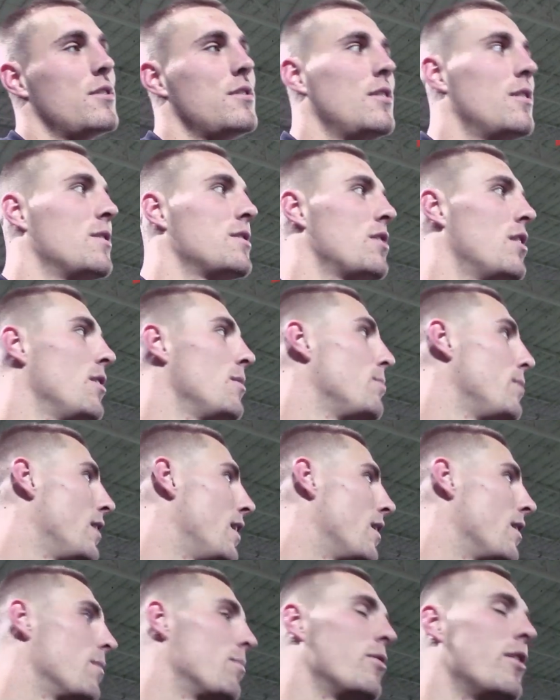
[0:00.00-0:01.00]
And, you know, it's hard
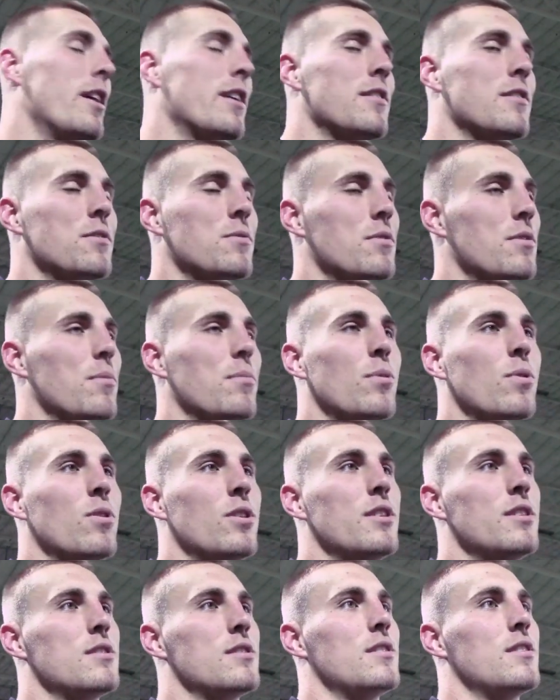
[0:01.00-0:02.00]
being out of practice with your
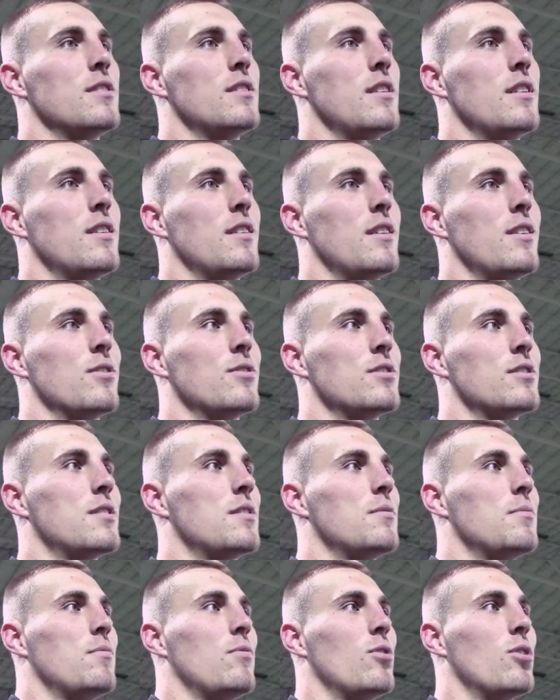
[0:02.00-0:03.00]
boys and, you know,
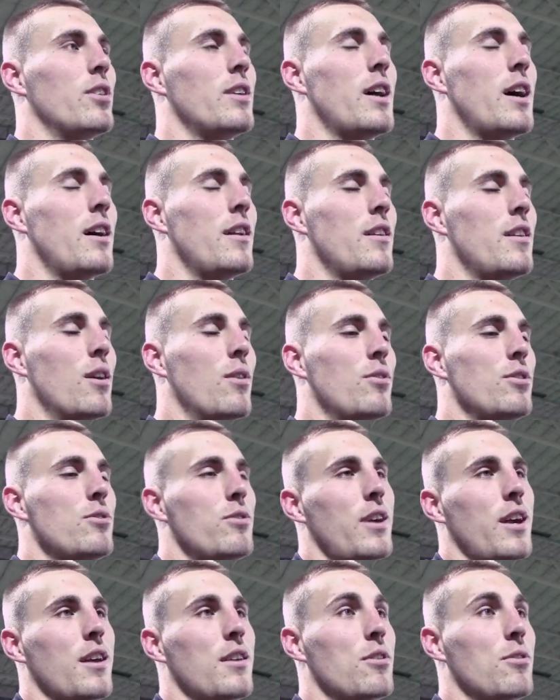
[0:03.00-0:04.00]
just really not knowing
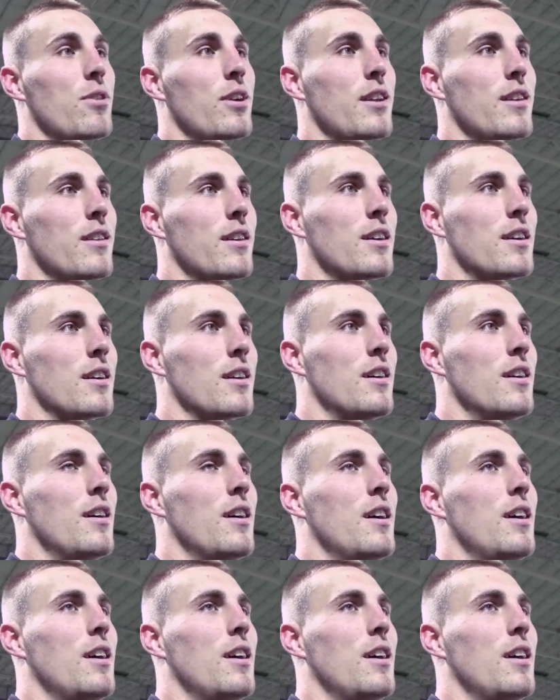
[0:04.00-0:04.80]
you can't do anything.